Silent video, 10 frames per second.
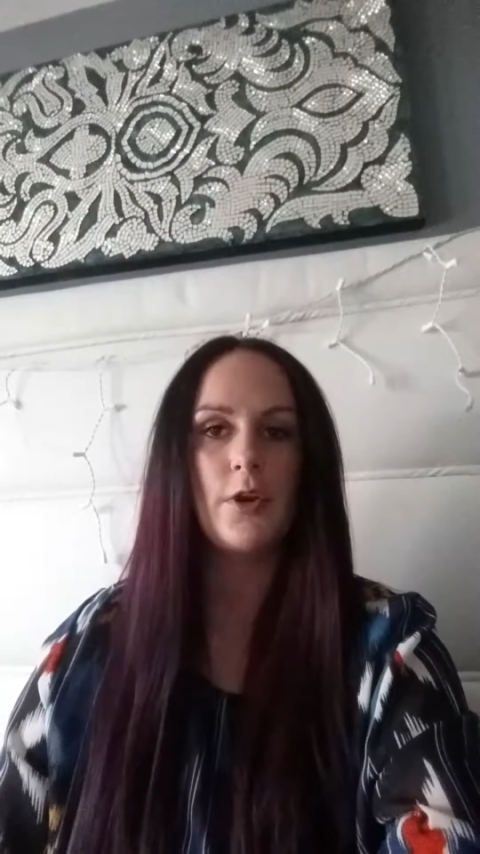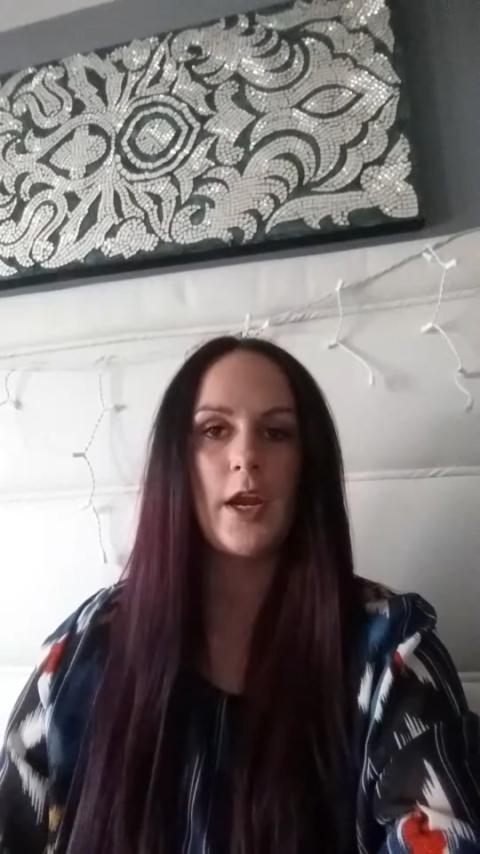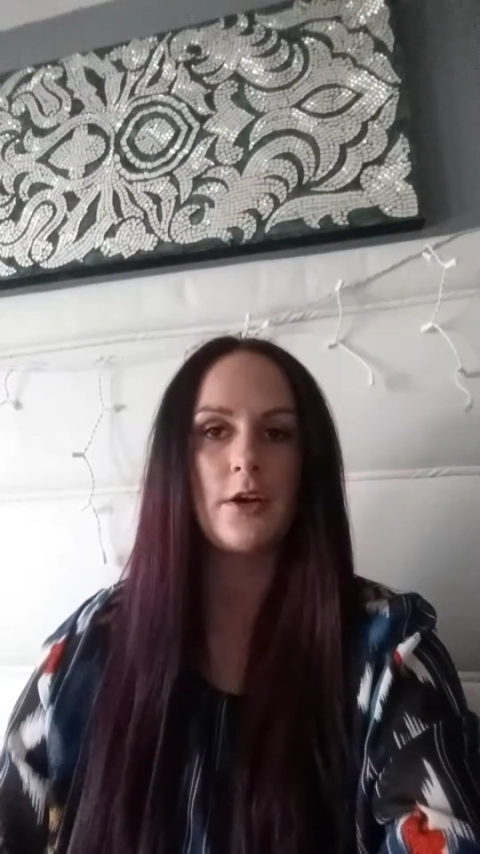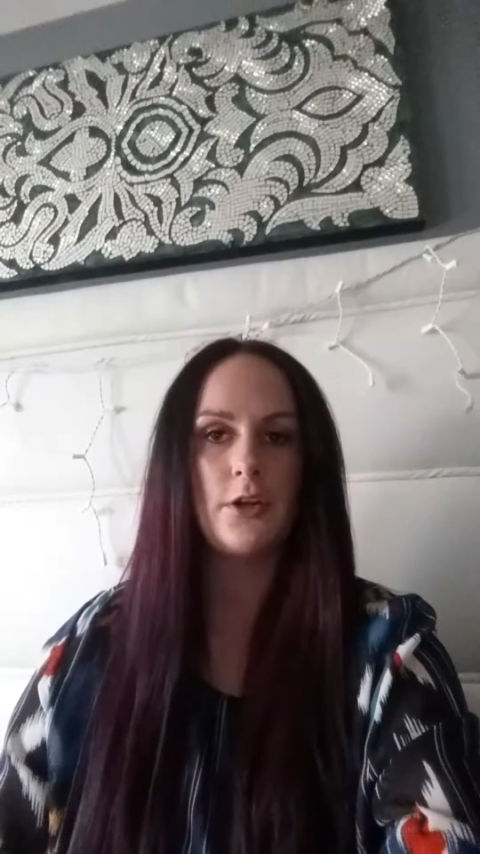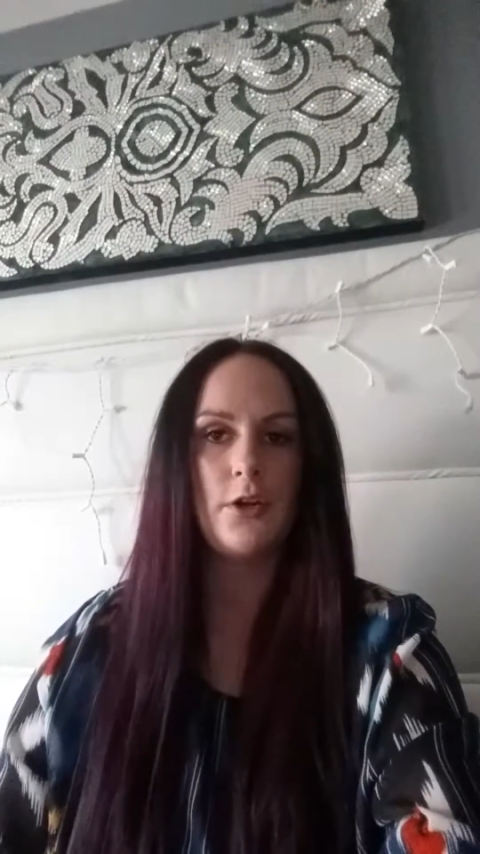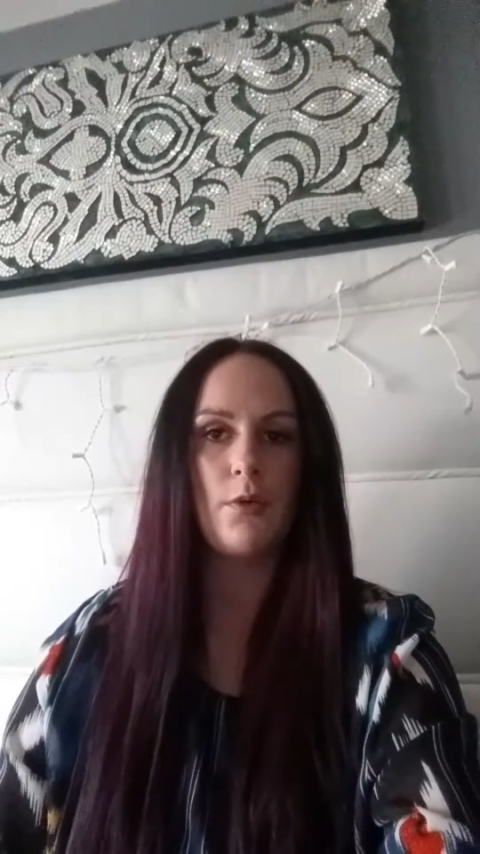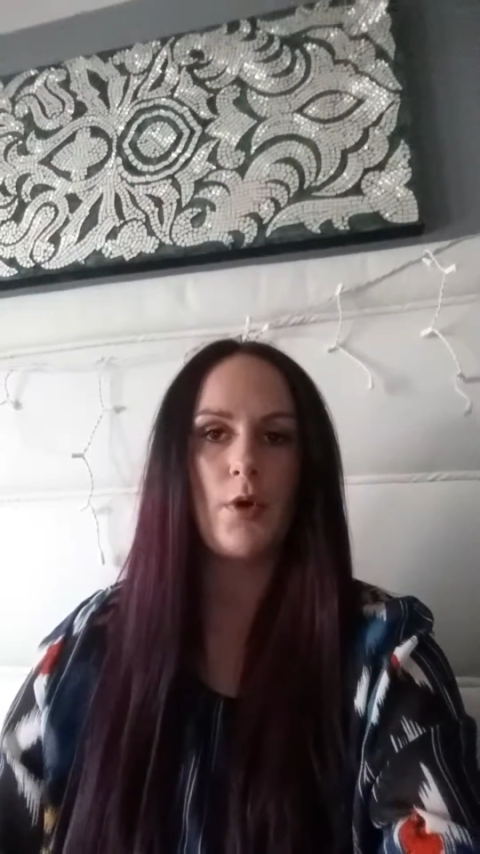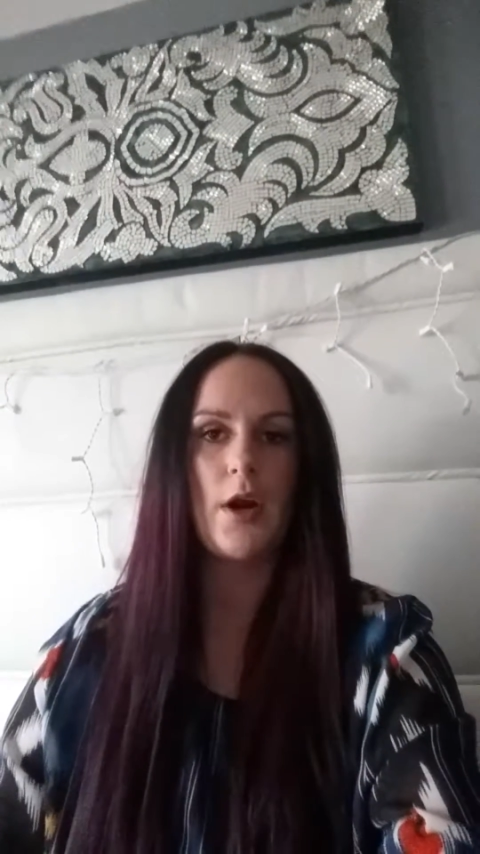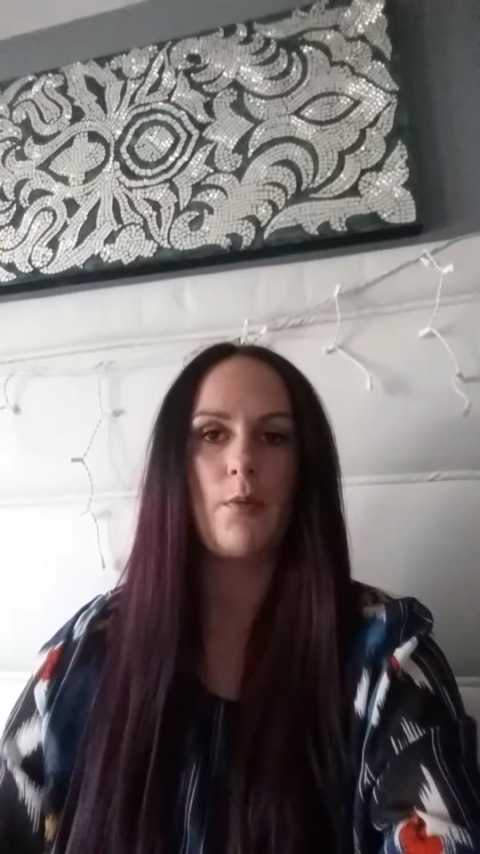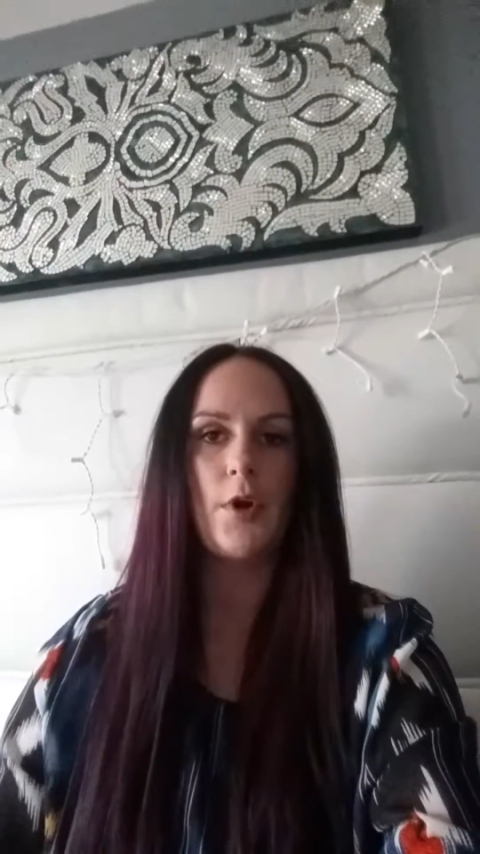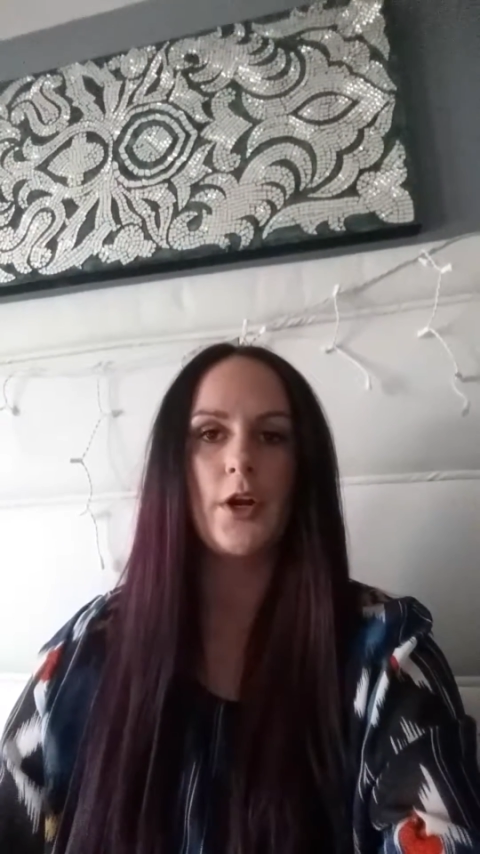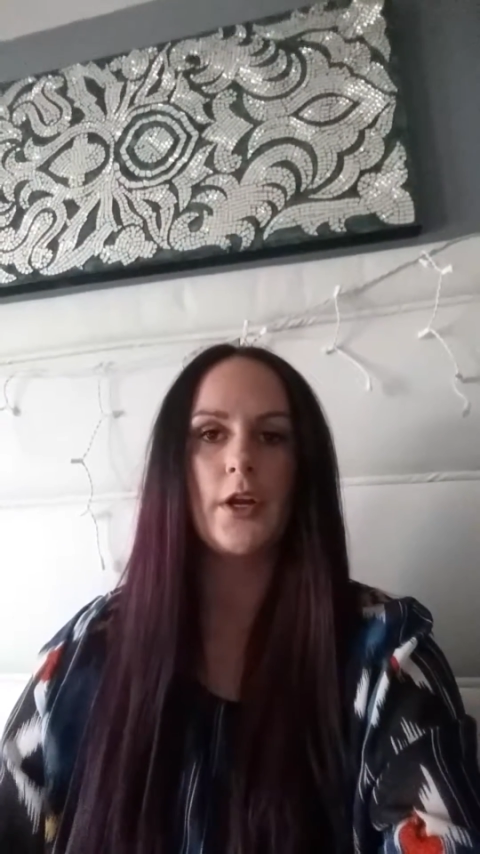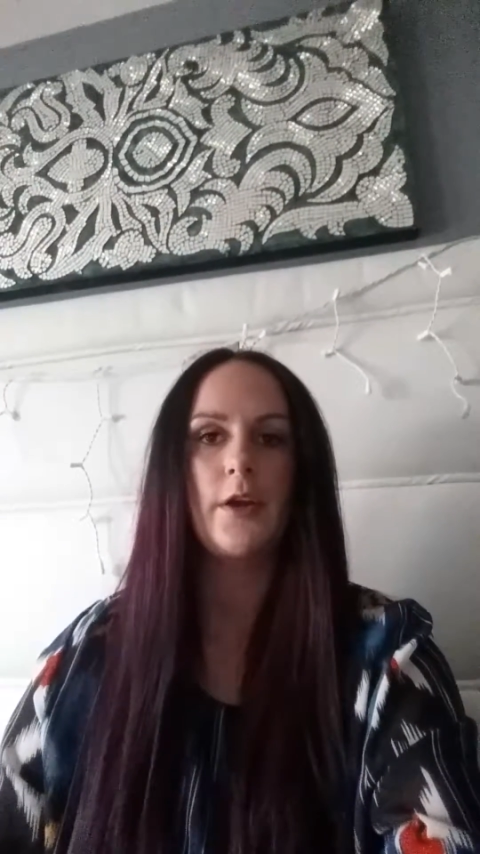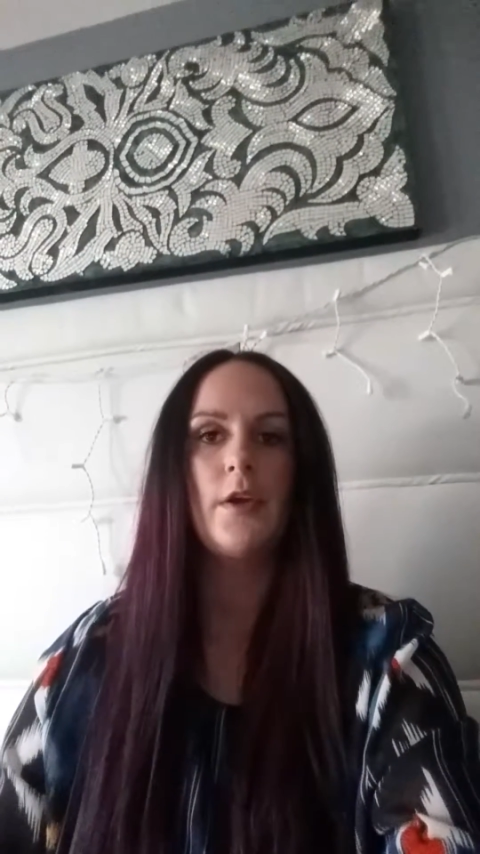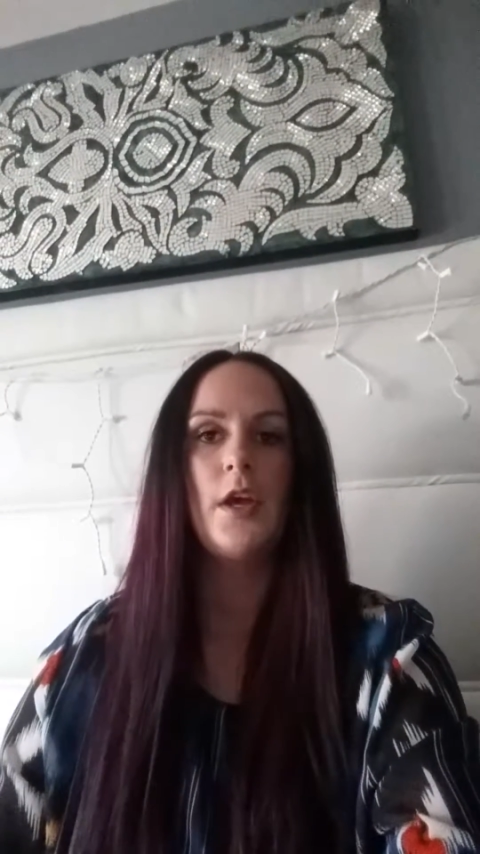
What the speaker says: care unit where I work.